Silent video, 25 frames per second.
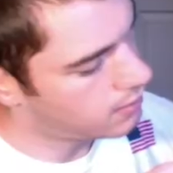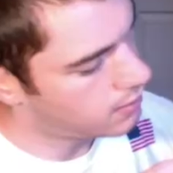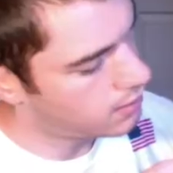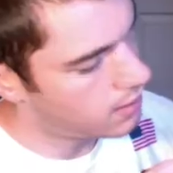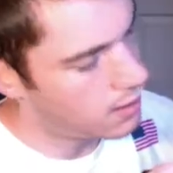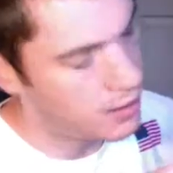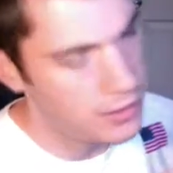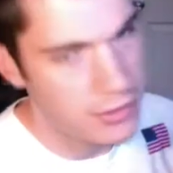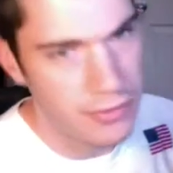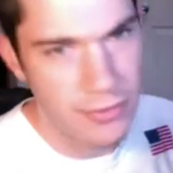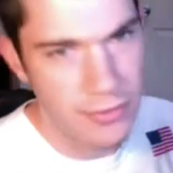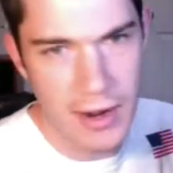
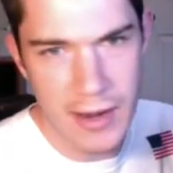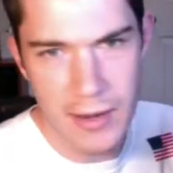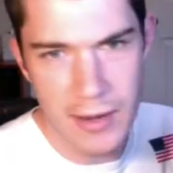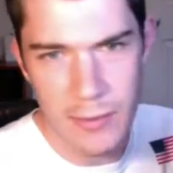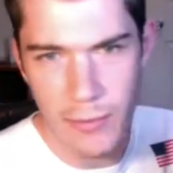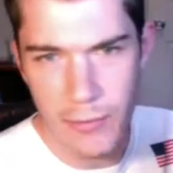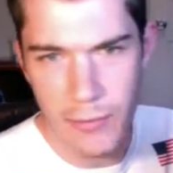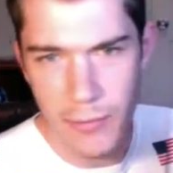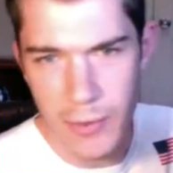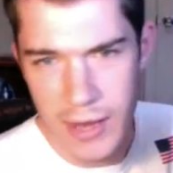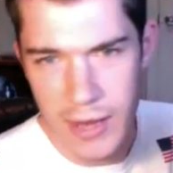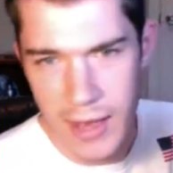On the right,
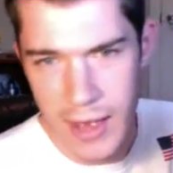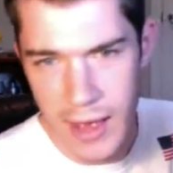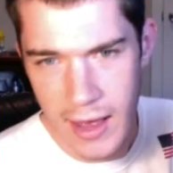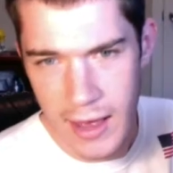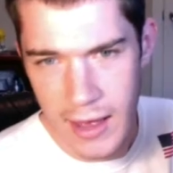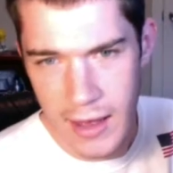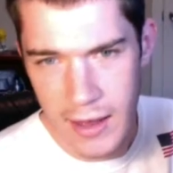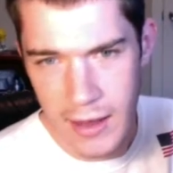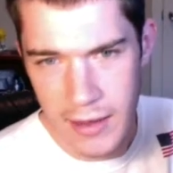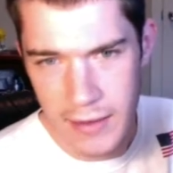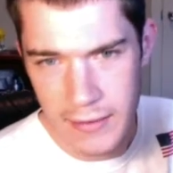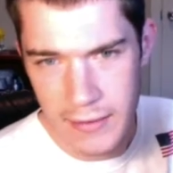we
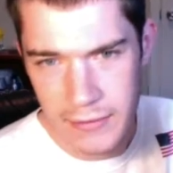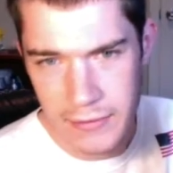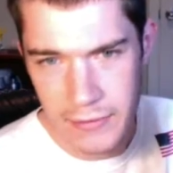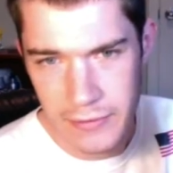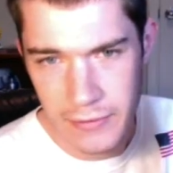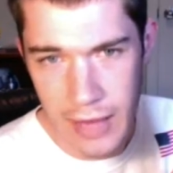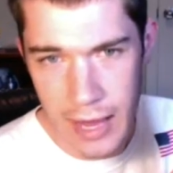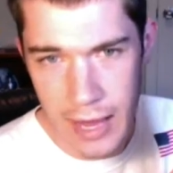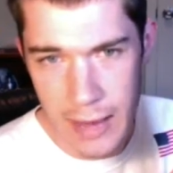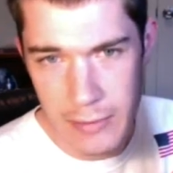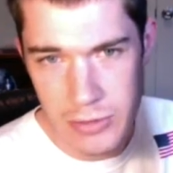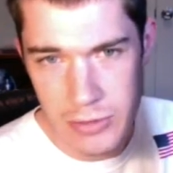have
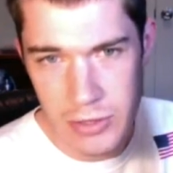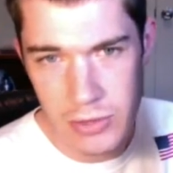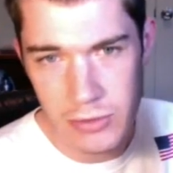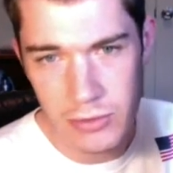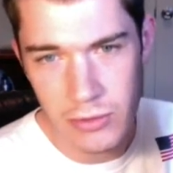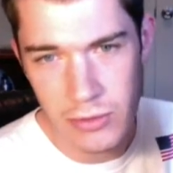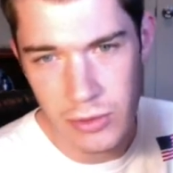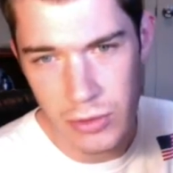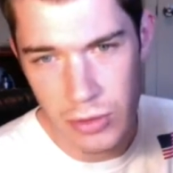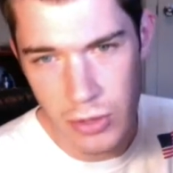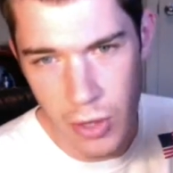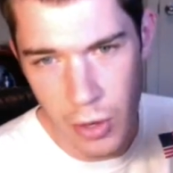
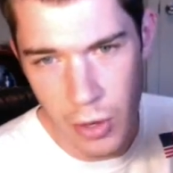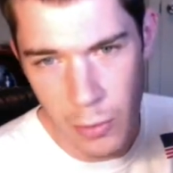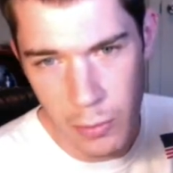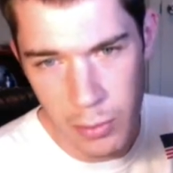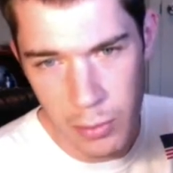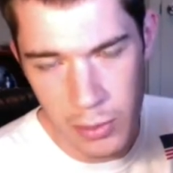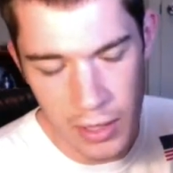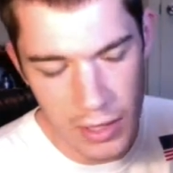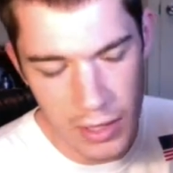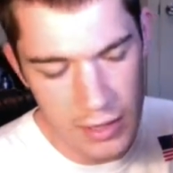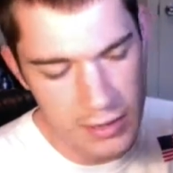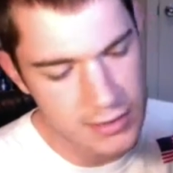absolutely no
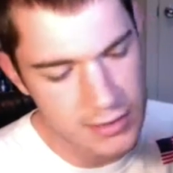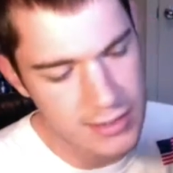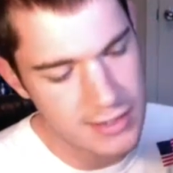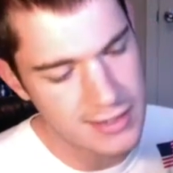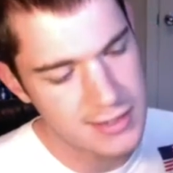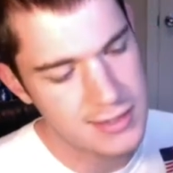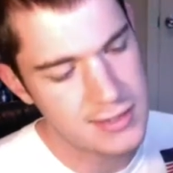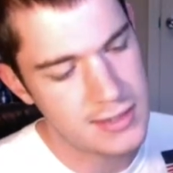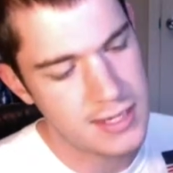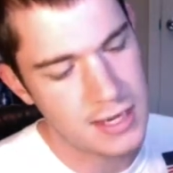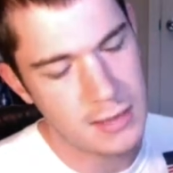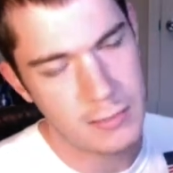plugs
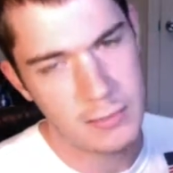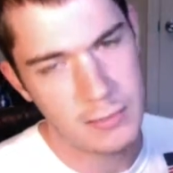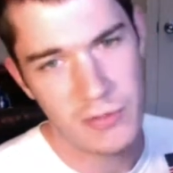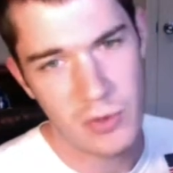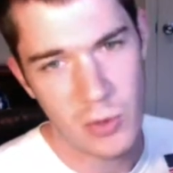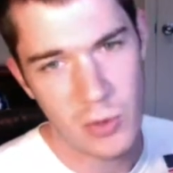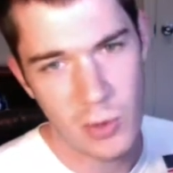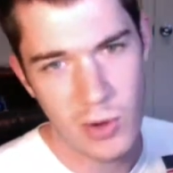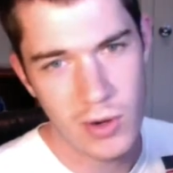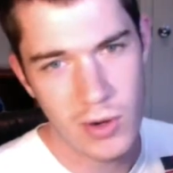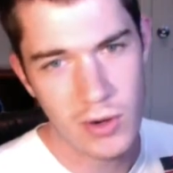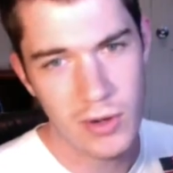except
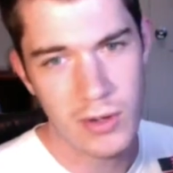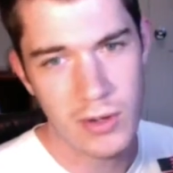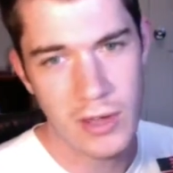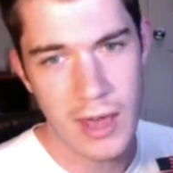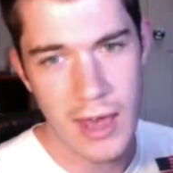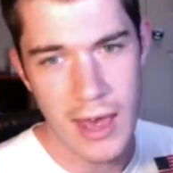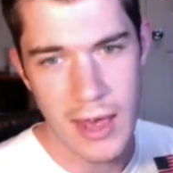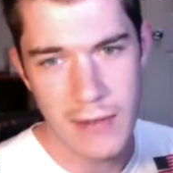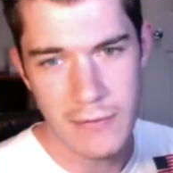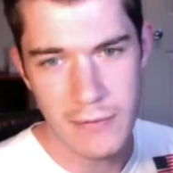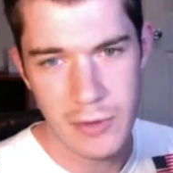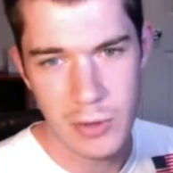for a
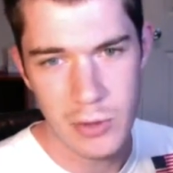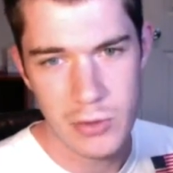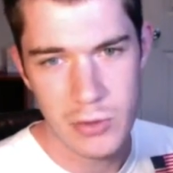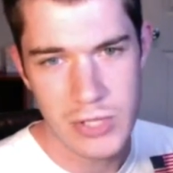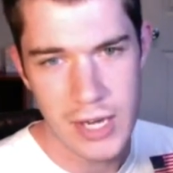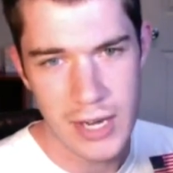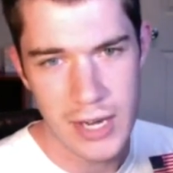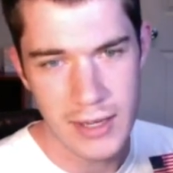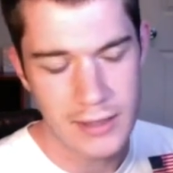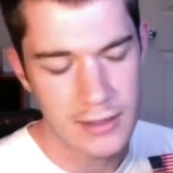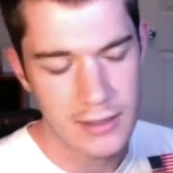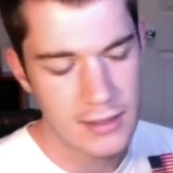headphone jack.